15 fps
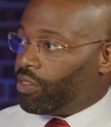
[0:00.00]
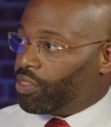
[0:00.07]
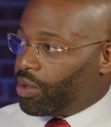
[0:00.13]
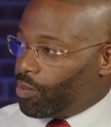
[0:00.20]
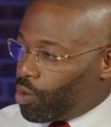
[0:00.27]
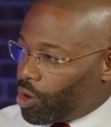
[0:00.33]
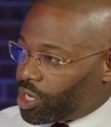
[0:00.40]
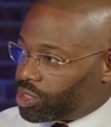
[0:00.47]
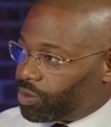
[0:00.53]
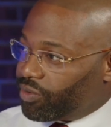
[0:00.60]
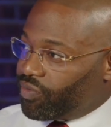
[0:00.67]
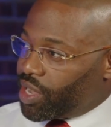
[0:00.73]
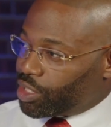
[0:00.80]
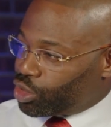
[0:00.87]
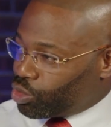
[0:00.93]
the mortgage
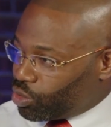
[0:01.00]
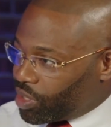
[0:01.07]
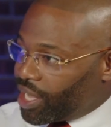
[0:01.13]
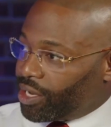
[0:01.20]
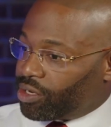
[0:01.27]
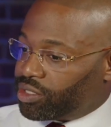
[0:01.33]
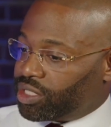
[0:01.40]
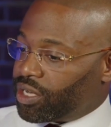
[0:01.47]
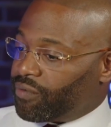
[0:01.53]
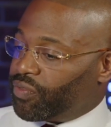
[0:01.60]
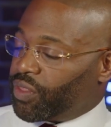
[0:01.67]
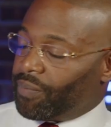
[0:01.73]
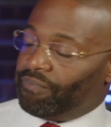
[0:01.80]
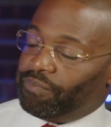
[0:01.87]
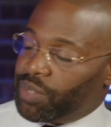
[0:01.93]
professional like yourself
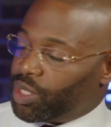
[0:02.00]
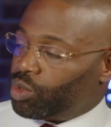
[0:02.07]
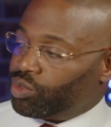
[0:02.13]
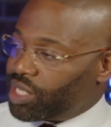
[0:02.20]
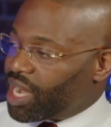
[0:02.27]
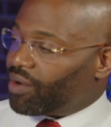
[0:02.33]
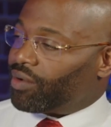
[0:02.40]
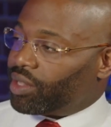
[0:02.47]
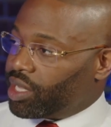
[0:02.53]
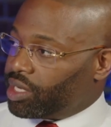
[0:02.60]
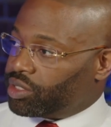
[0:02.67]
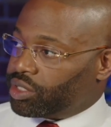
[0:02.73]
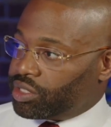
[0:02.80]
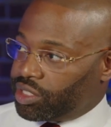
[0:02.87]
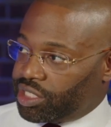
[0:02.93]
to build that
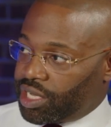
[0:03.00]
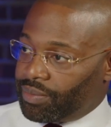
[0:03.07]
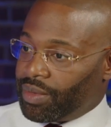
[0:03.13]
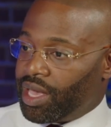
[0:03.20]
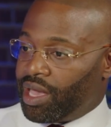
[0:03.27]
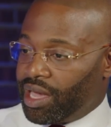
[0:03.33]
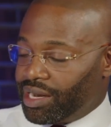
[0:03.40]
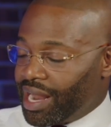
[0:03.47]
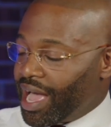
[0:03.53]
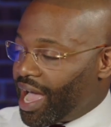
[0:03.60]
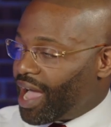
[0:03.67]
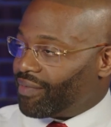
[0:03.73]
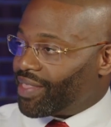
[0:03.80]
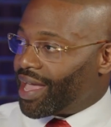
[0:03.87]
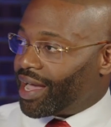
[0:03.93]
relationship and
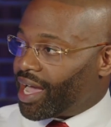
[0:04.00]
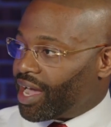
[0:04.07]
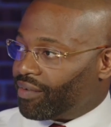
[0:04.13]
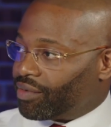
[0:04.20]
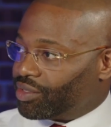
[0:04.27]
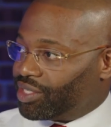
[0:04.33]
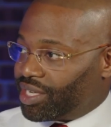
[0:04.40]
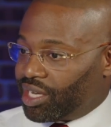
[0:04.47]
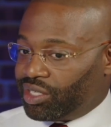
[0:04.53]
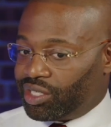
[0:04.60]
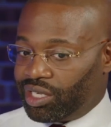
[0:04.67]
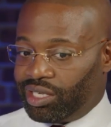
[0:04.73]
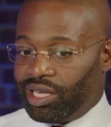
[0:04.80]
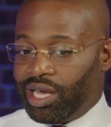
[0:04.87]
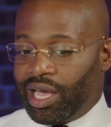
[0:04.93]
have that
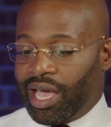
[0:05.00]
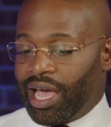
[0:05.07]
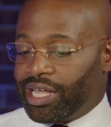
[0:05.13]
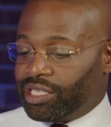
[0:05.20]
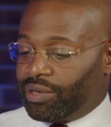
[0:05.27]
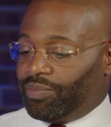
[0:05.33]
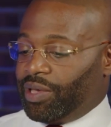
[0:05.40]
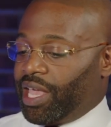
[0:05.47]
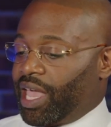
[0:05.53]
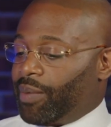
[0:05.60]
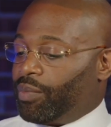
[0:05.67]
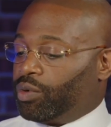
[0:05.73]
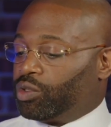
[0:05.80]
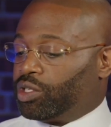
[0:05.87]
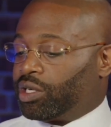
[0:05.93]
conversation, and to be
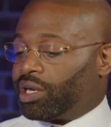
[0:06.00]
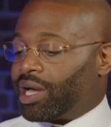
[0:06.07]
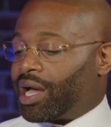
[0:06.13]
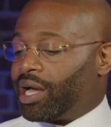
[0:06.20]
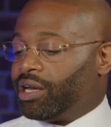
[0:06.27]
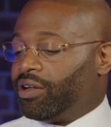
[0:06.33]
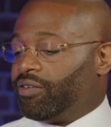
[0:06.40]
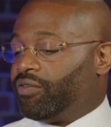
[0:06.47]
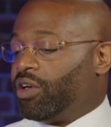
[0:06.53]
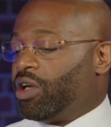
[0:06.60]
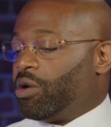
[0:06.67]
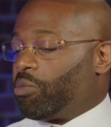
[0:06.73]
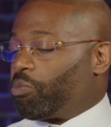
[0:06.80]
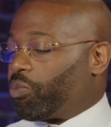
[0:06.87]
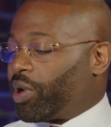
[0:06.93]
able to kind of
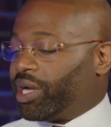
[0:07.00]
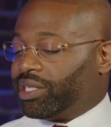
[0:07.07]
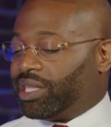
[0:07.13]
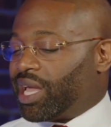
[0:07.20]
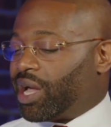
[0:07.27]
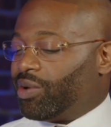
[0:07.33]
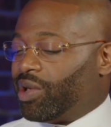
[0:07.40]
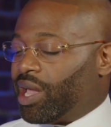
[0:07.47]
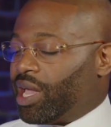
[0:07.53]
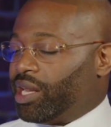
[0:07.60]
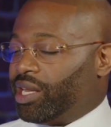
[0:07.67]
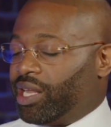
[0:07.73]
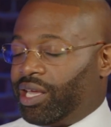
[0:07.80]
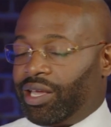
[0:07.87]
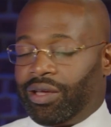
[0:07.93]
break down
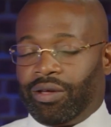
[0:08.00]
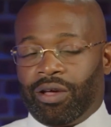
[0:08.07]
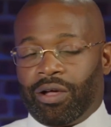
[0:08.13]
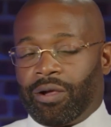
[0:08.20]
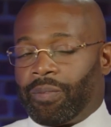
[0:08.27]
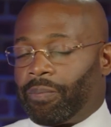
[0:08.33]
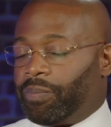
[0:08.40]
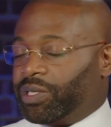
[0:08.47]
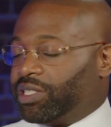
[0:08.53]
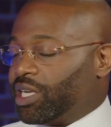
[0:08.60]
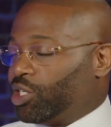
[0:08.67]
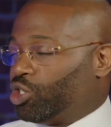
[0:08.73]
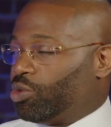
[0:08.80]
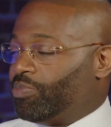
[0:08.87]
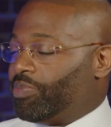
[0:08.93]
any
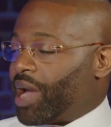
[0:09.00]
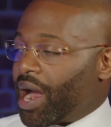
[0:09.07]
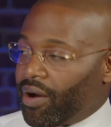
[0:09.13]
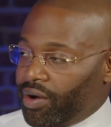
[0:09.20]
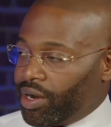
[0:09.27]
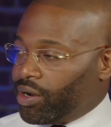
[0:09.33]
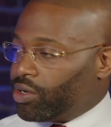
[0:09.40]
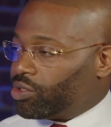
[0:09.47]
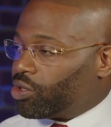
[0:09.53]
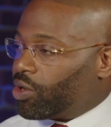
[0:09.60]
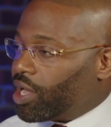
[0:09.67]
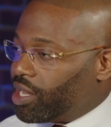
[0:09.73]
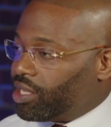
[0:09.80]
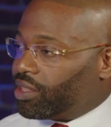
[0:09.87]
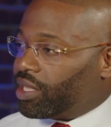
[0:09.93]
potential barriers or
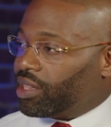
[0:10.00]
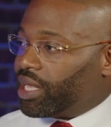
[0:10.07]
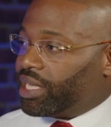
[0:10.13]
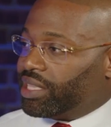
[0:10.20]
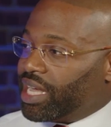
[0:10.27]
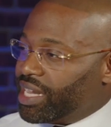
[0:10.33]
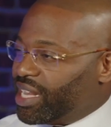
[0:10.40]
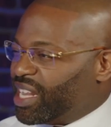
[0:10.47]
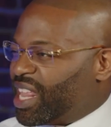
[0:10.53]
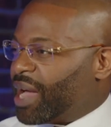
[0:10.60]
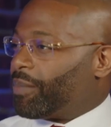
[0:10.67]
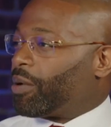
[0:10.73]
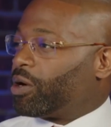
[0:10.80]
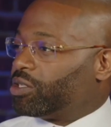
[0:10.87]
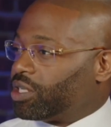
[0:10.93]
anything like that that
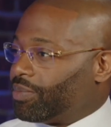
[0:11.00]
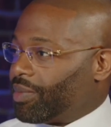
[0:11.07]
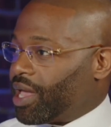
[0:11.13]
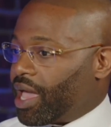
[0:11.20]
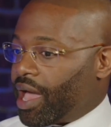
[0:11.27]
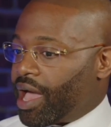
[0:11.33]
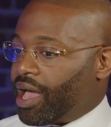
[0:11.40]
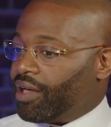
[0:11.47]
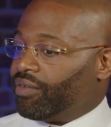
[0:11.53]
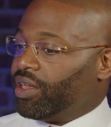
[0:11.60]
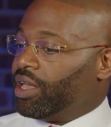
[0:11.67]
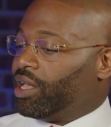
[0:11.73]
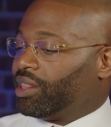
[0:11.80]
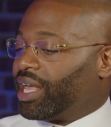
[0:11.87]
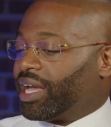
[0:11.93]
person may have.
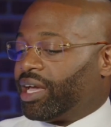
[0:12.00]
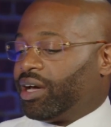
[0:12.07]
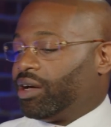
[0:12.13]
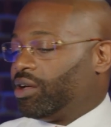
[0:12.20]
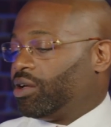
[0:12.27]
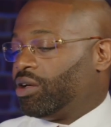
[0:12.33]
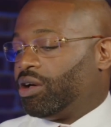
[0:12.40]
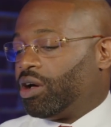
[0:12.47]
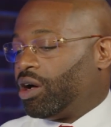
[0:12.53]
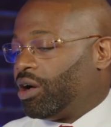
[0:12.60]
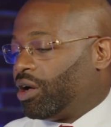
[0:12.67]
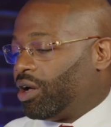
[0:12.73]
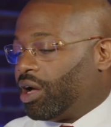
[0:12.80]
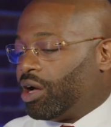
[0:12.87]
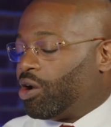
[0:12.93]
Like
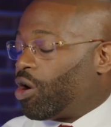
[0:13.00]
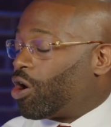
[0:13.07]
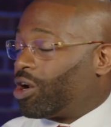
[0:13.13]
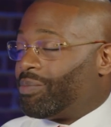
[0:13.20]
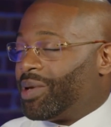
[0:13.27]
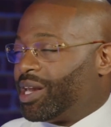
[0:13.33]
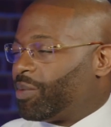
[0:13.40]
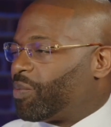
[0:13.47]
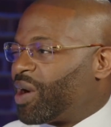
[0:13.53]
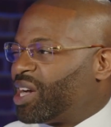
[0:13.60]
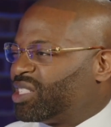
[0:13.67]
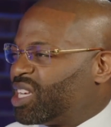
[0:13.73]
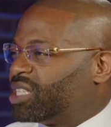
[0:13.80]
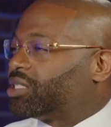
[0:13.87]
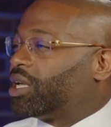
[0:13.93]
an automated
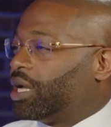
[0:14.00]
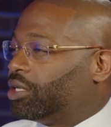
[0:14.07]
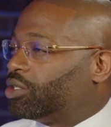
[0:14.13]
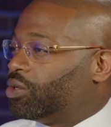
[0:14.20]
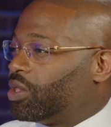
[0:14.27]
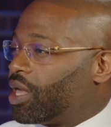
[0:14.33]
process can't do that.